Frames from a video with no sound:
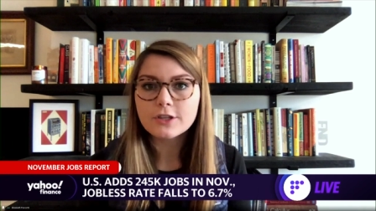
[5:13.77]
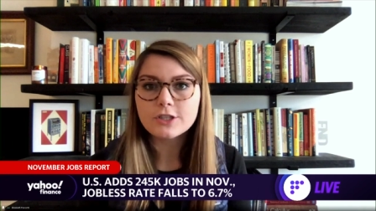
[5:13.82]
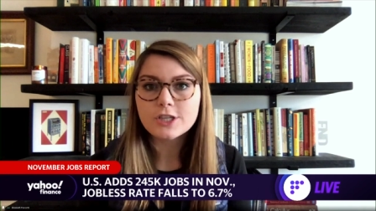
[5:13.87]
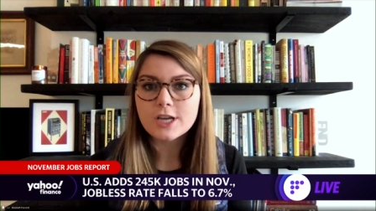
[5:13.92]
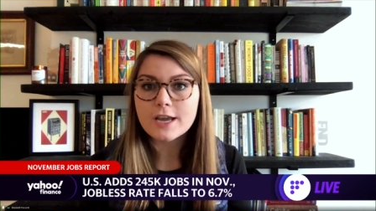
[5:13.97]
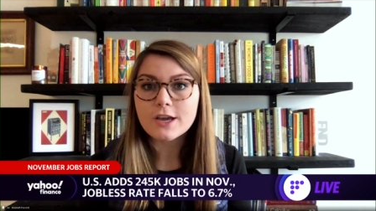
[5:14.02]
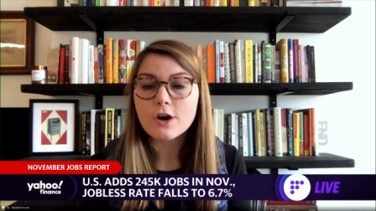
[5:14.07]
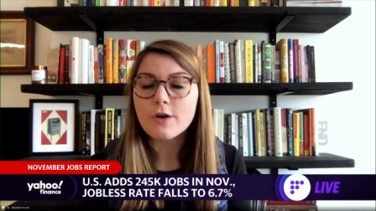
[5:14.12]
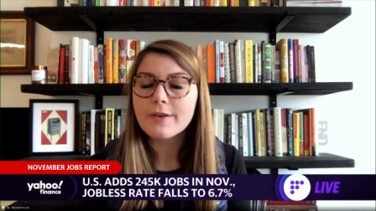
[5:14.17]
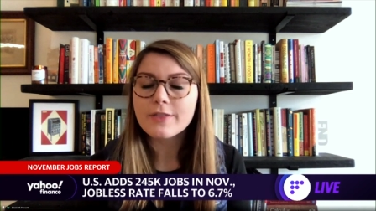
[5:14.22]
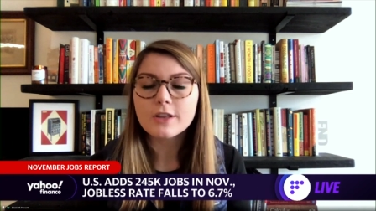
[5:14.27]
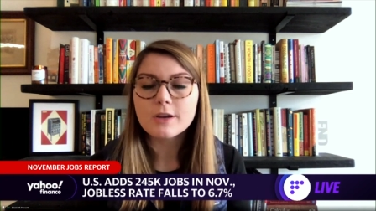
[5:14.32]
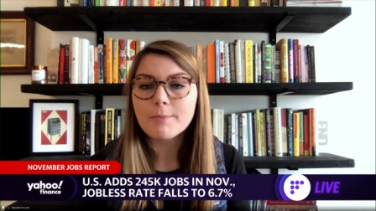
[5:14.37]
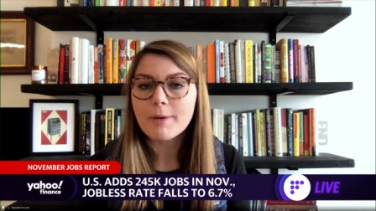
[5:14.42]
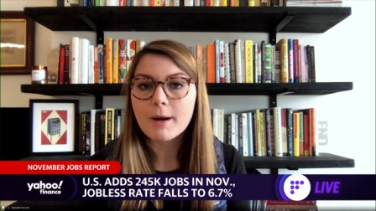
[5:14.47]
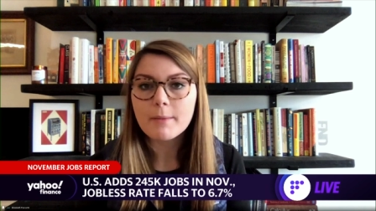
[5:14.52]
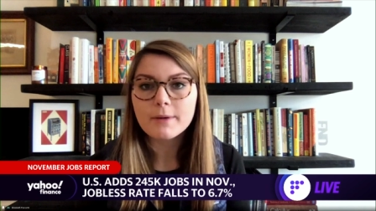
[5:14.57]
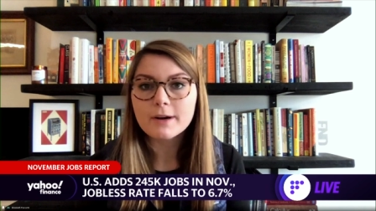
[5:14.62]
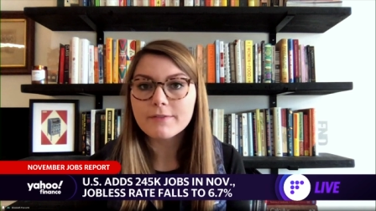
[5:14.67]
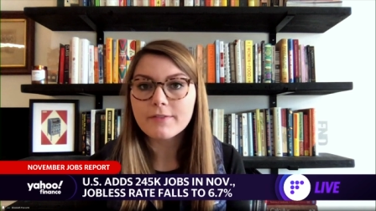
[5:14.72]
the GAO and the
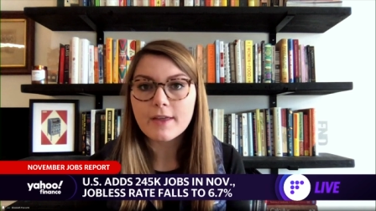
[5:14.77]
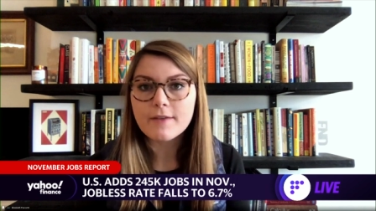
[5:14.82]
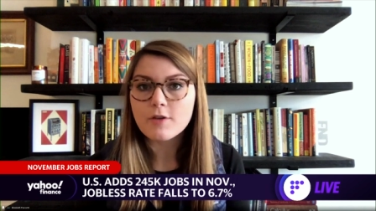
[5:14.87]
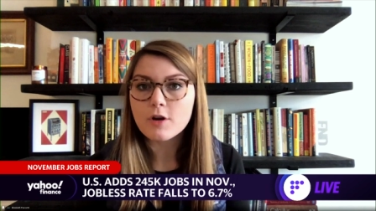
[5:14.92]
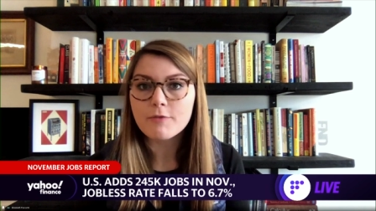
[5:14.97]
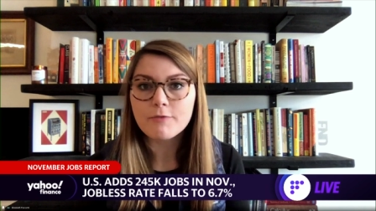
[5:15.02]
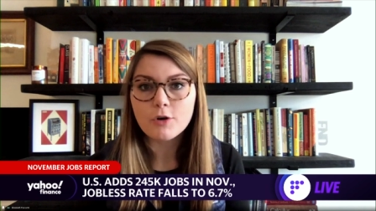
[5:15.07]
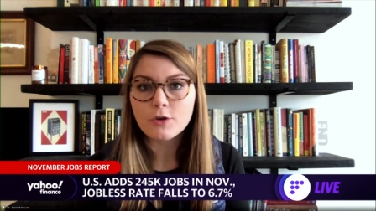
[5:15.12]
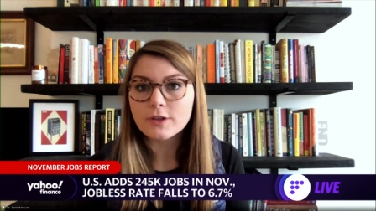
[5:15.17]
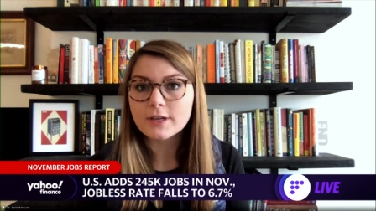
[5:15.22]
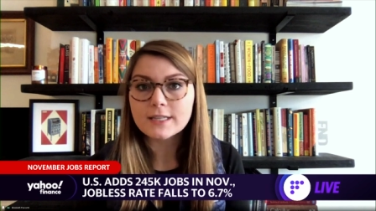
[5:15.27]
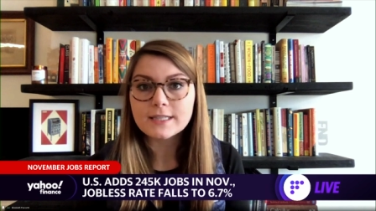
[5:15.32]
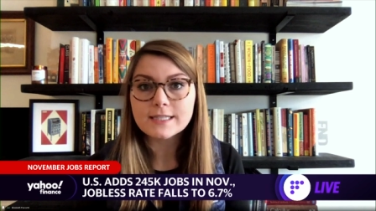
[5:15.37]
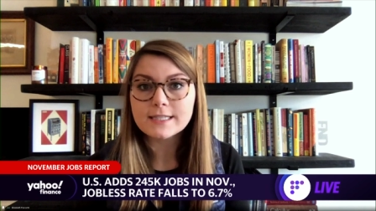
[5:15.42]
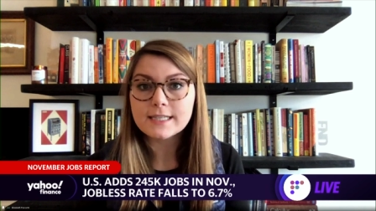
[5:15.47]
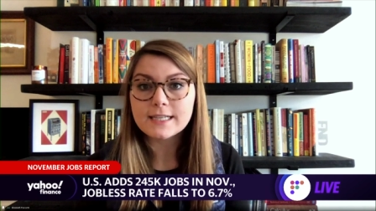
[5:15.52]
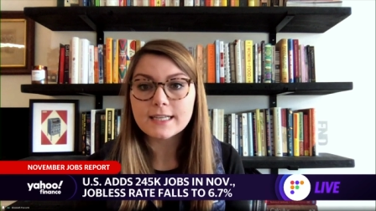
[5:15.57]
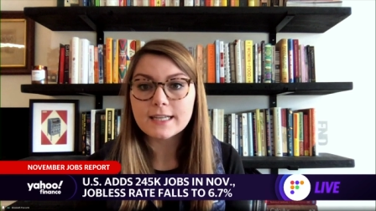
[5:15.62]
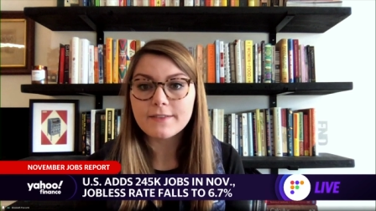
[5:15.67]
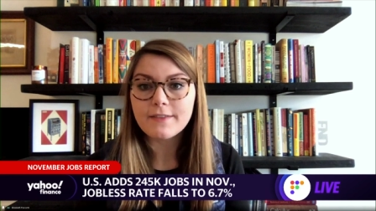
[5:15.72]
Department of Labor have both
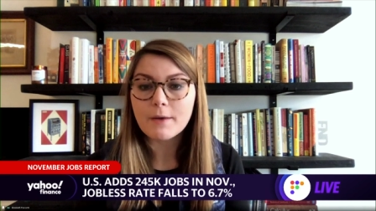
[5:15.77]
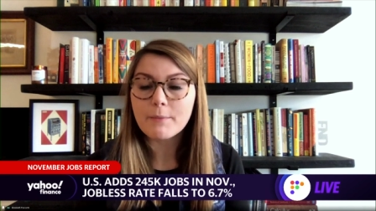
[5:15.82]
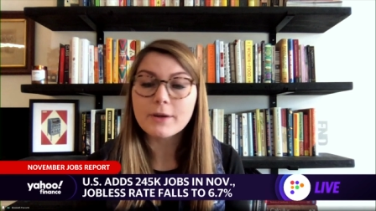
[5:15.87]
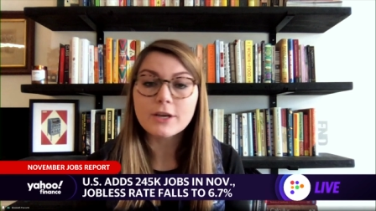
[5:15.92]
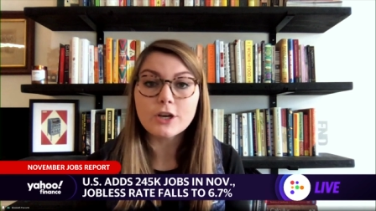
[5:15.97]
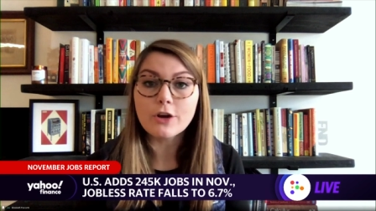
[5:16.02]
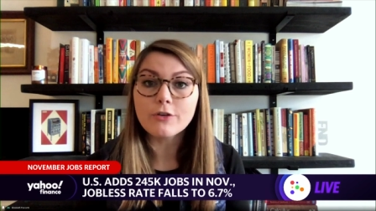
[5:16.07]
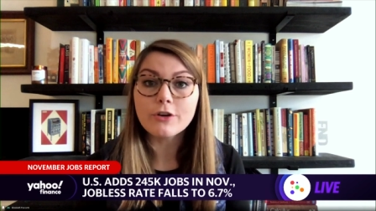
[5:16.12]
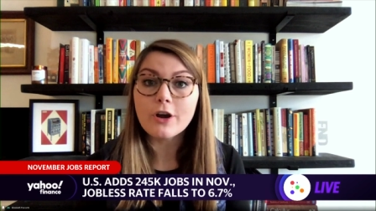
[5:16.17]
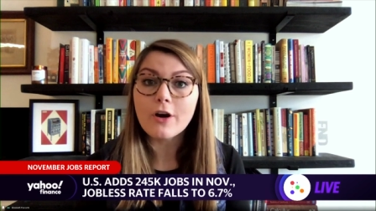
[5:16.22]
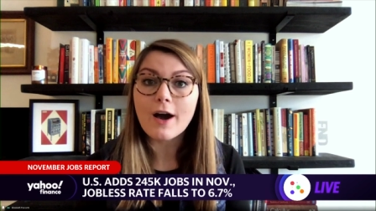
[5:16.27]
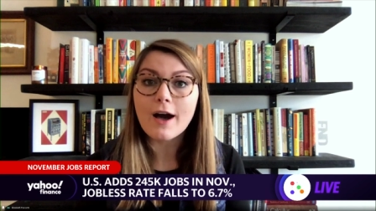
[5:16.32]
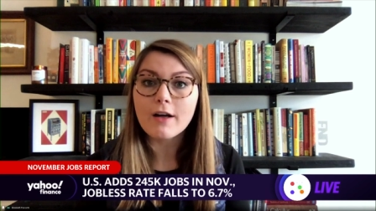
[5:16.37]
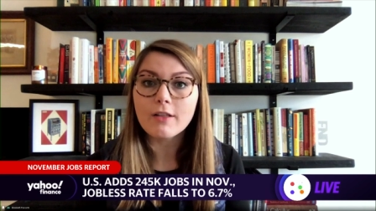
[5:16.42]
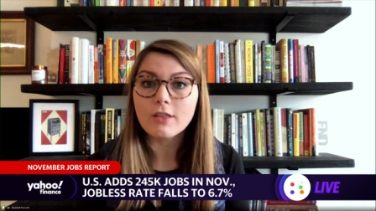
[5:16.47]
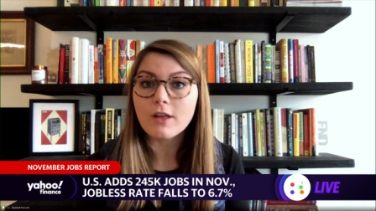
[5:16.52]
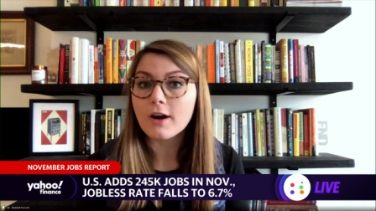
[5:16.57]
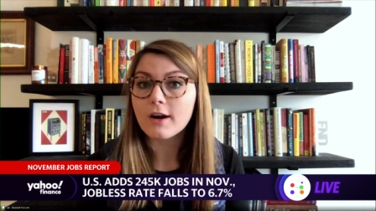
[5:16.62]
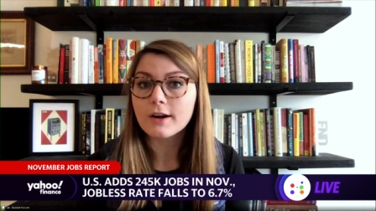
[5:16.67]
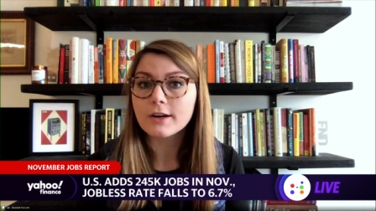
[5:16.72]
conceded that we don't know
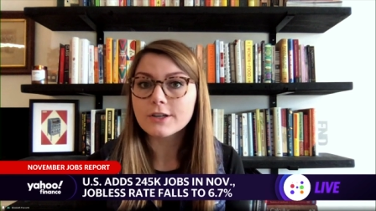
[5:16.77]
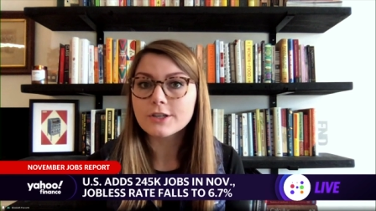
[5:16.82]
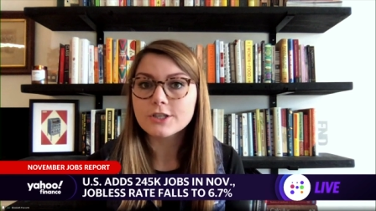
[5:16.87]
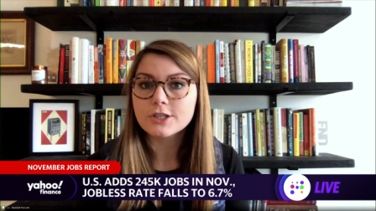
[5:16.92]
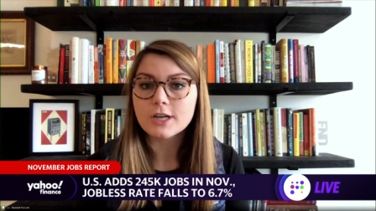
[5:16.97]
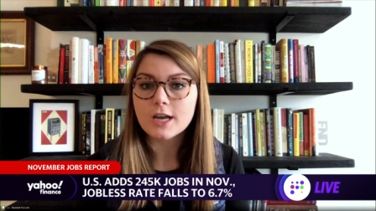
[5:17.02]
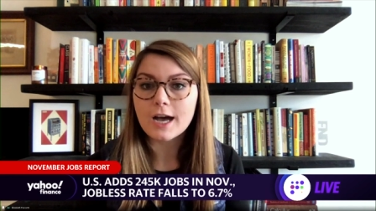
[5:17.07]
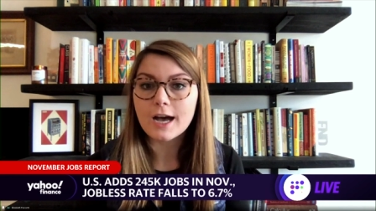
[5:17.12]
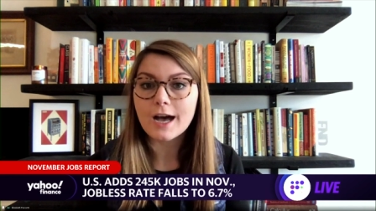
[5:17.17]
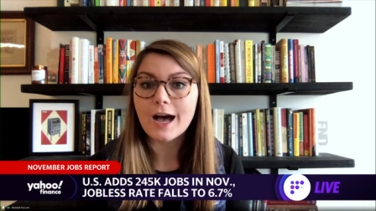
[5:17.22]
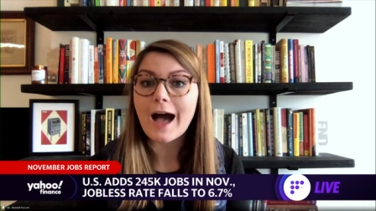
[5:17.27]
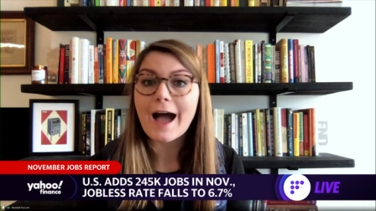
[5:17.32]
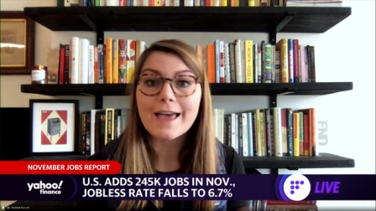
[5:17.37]
how large uh,